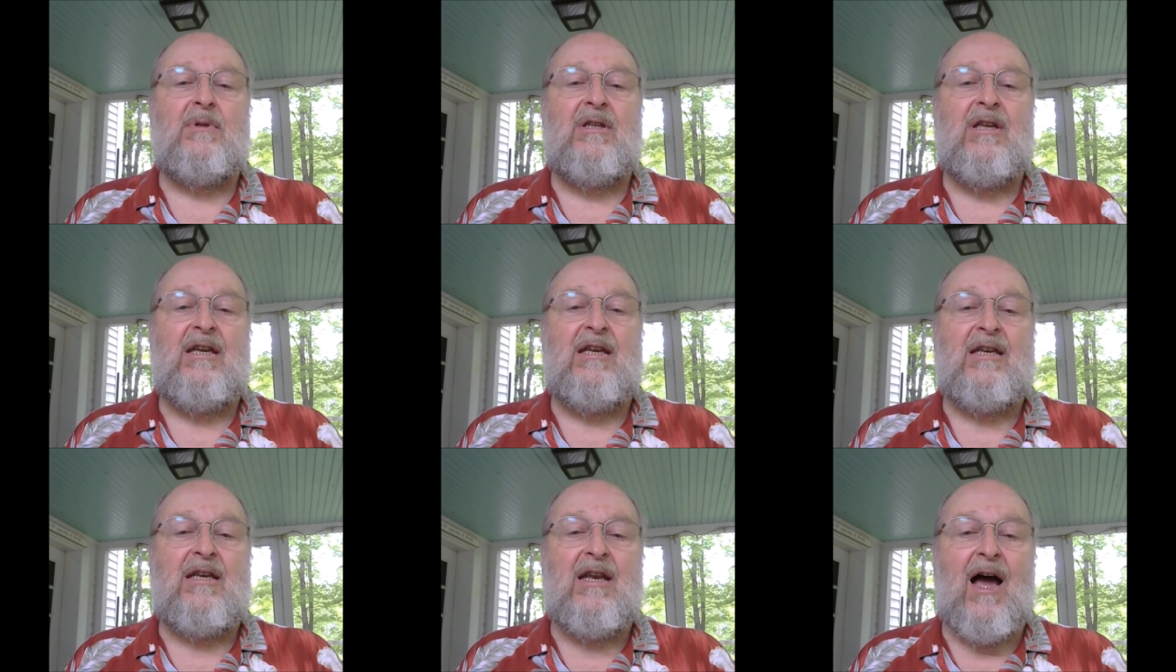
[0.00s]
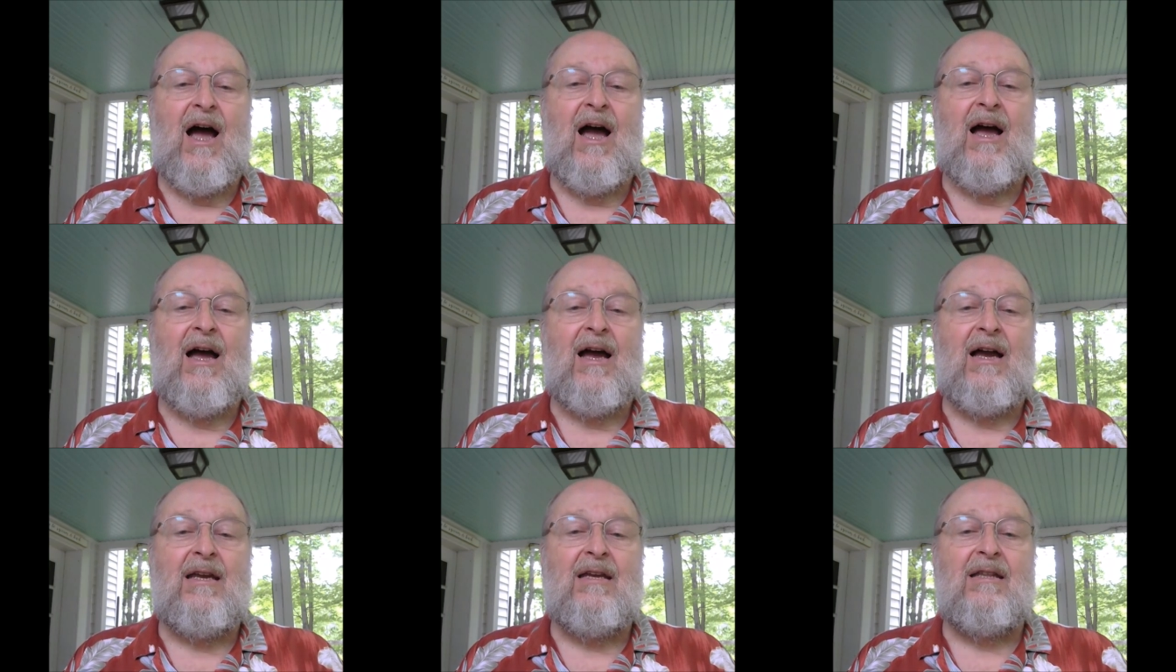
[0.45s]

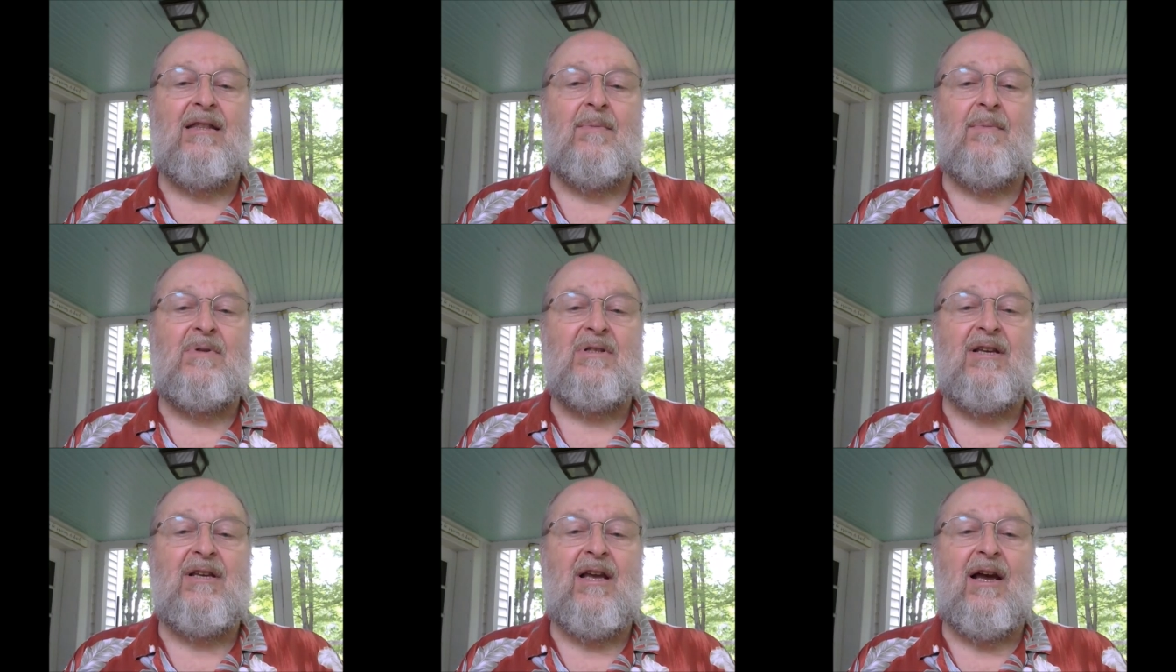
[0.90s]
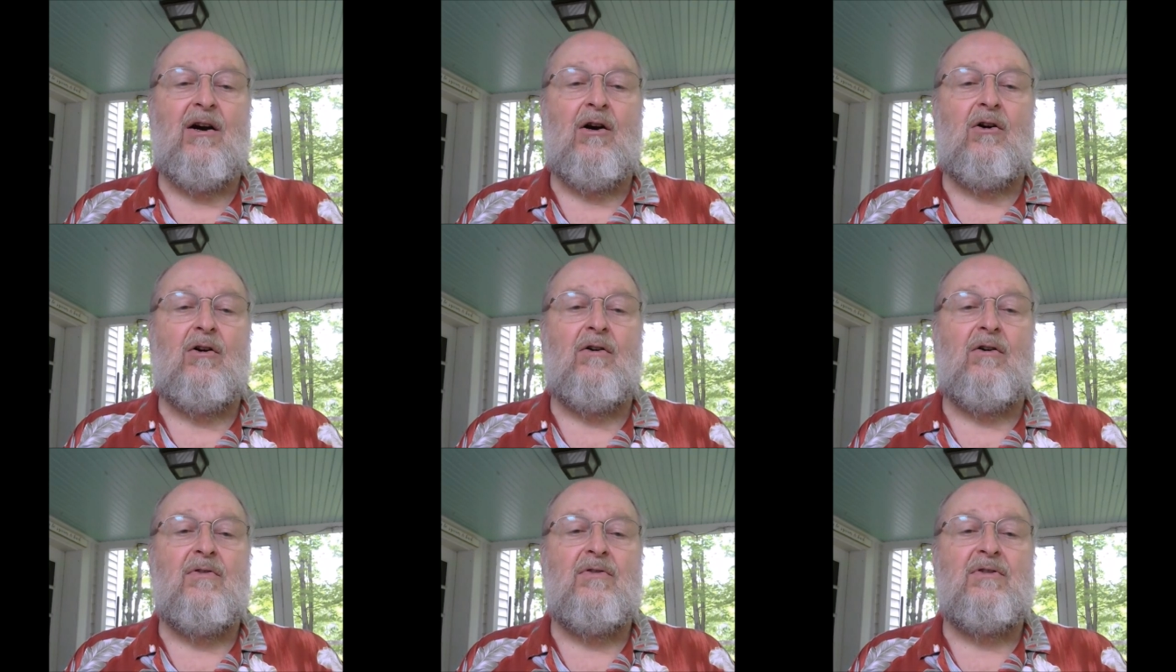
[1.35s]
deny
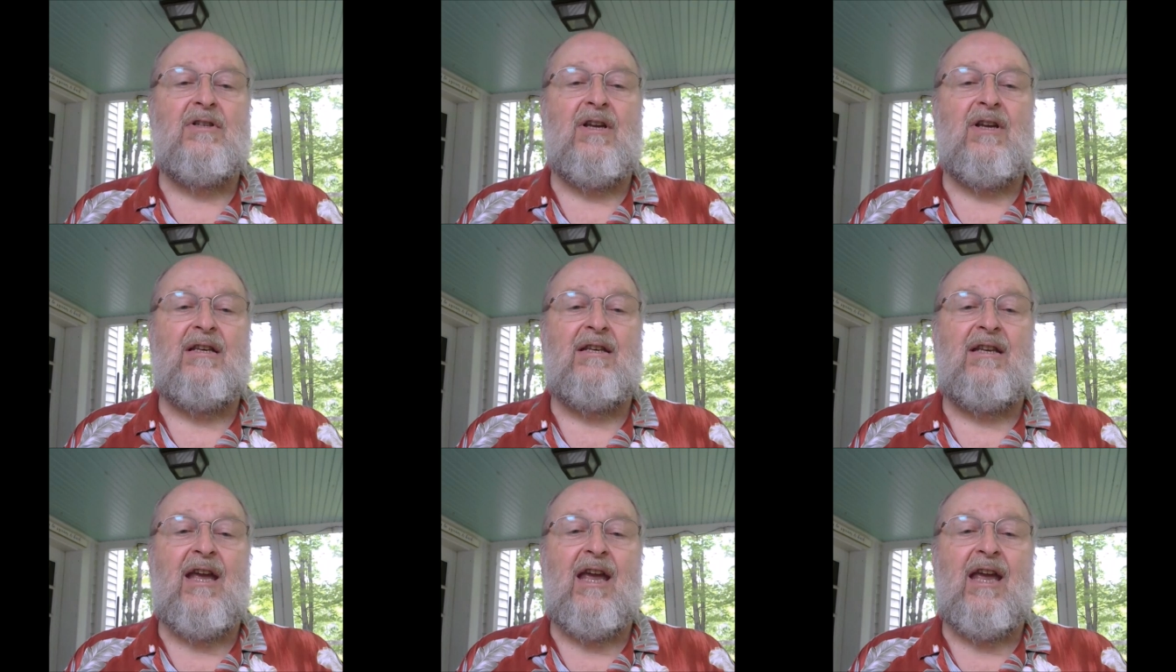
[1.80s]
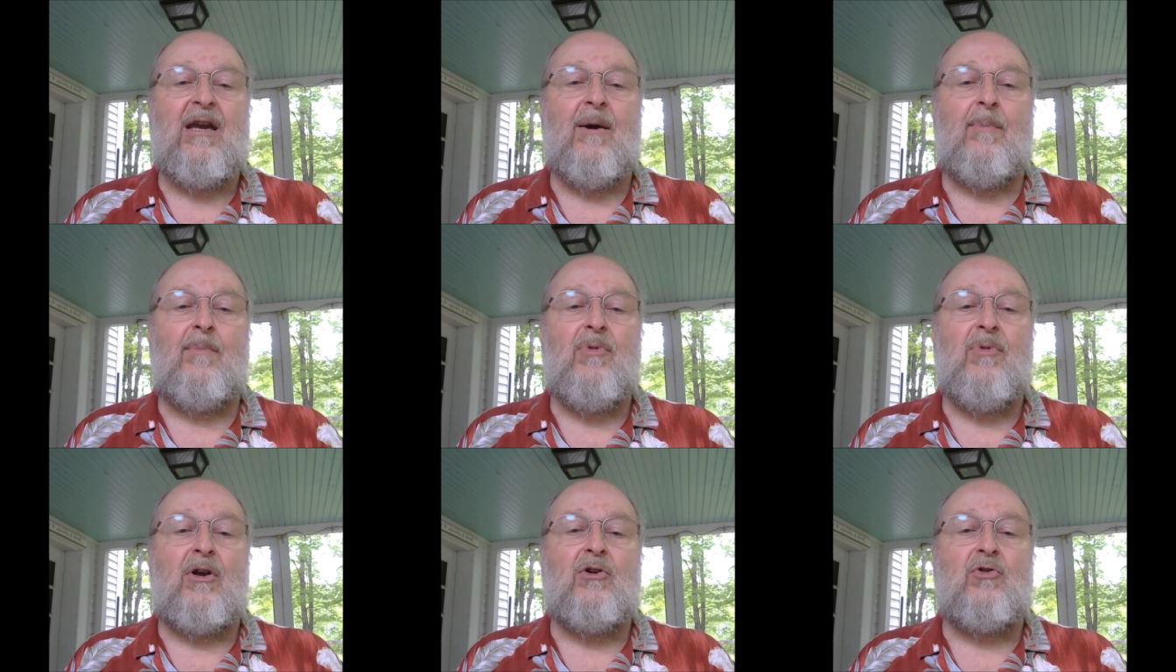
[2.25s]
themselves and take
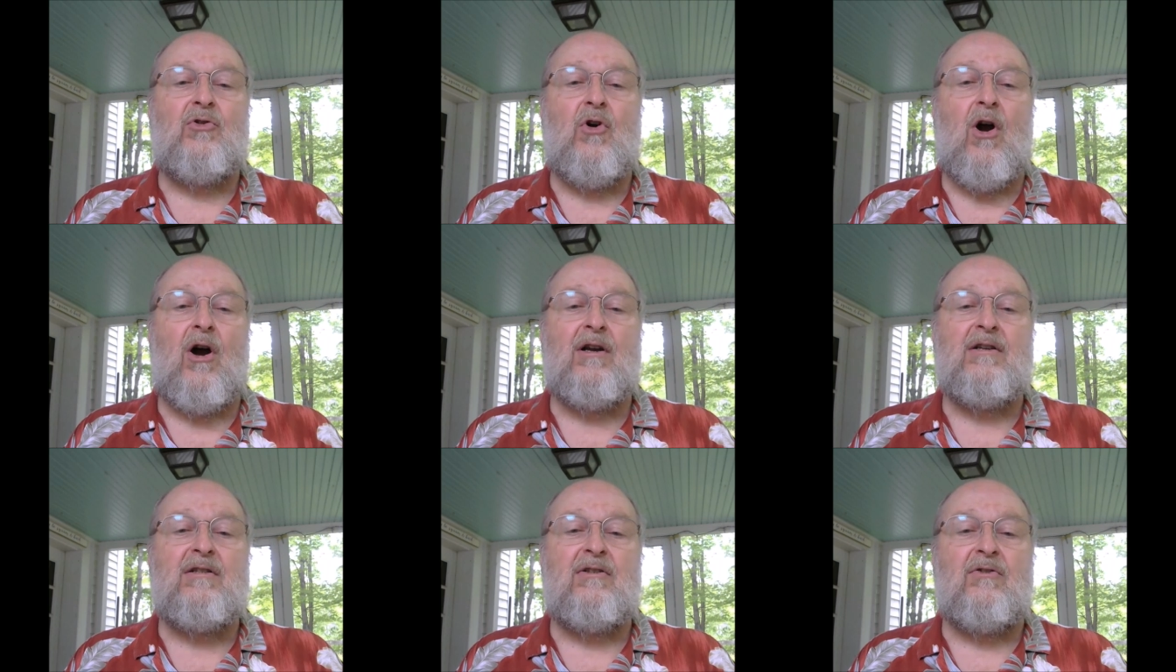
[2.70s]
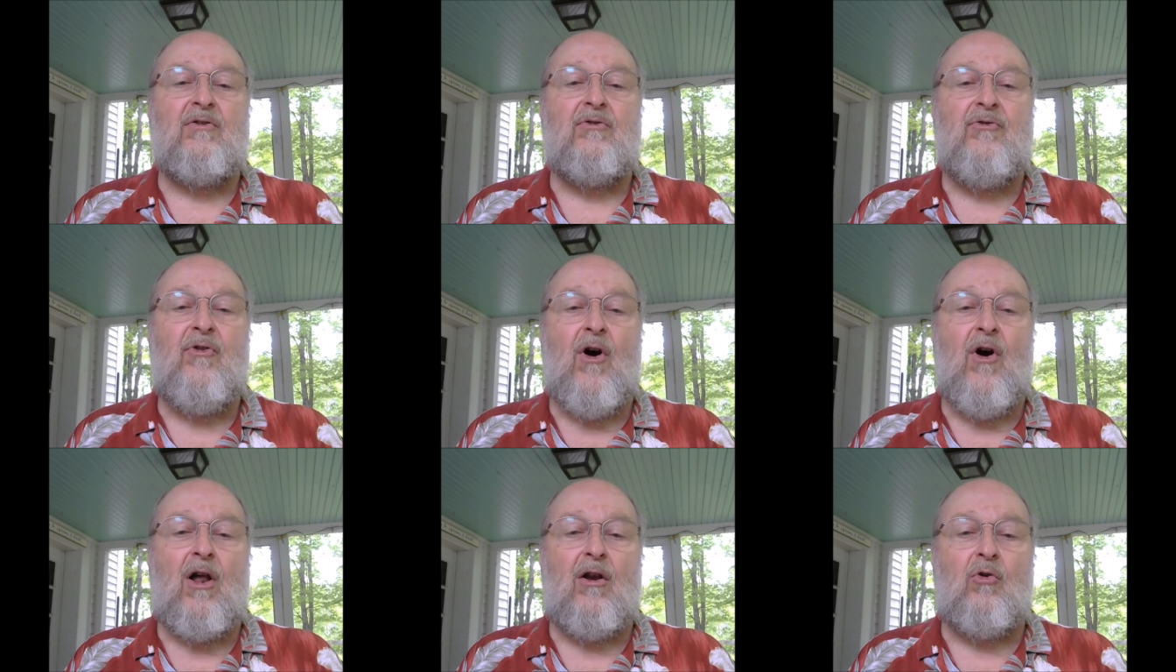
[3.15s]
up their cross and
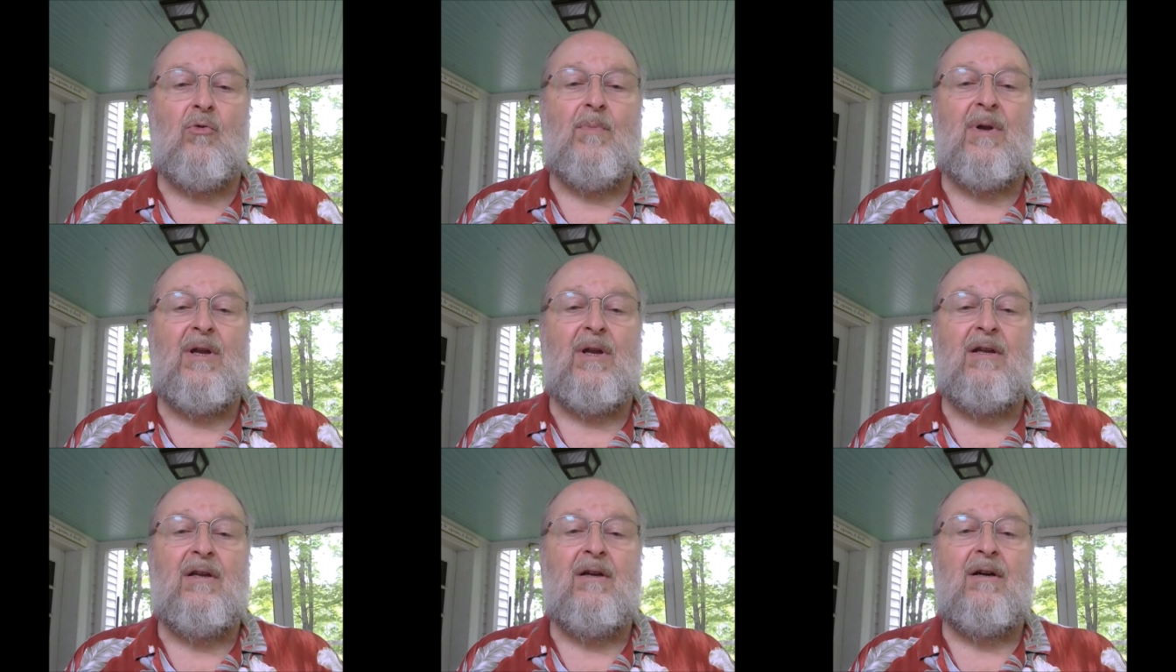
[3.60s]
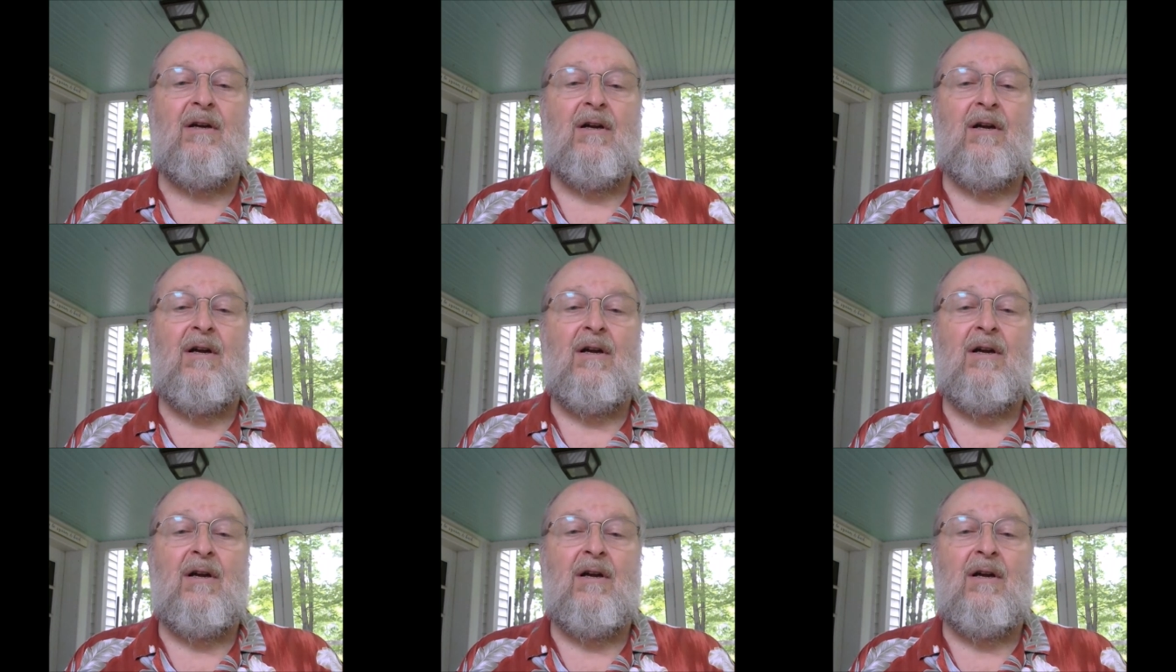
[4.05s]
follow me.